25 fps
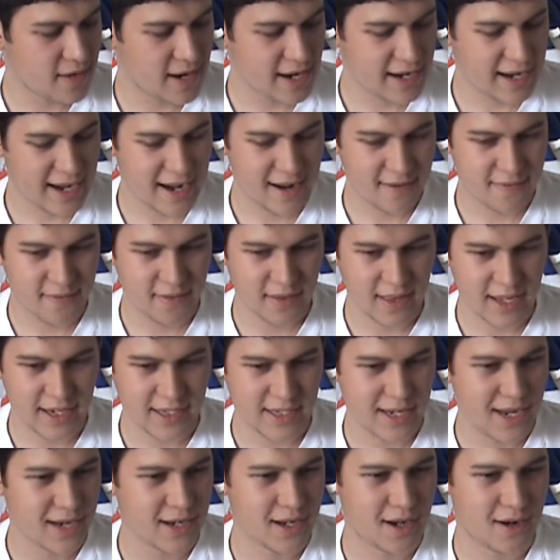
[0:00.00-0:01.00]
I got for
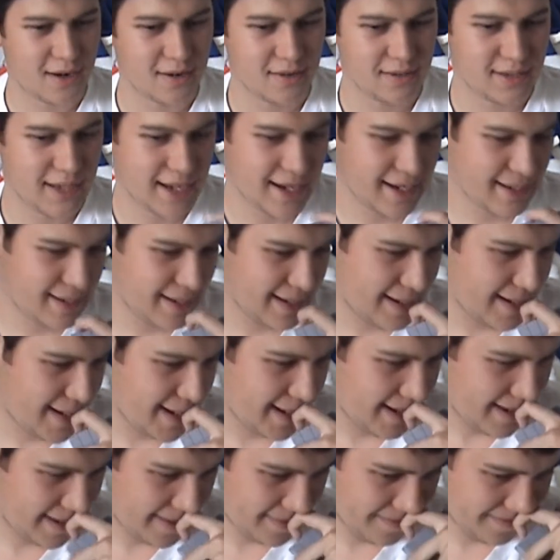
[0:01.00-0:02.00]
like $10 at
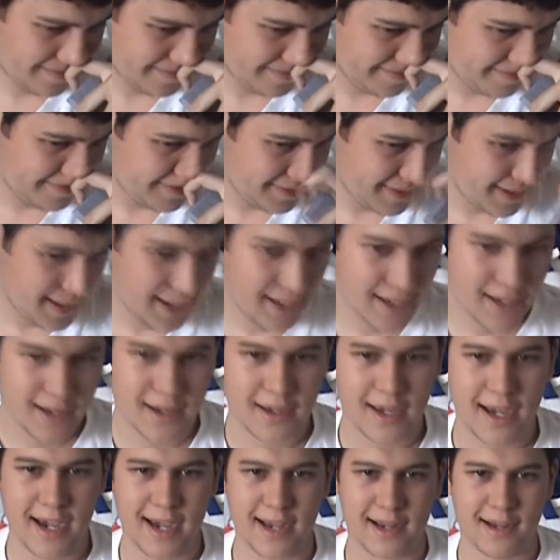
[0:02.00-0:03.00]

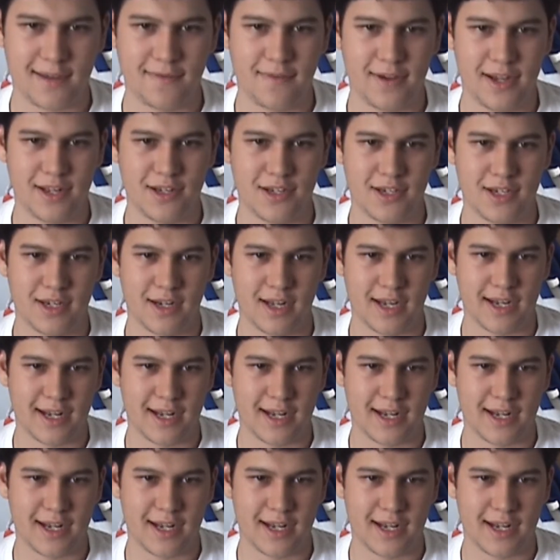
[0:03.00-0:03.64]
a convention.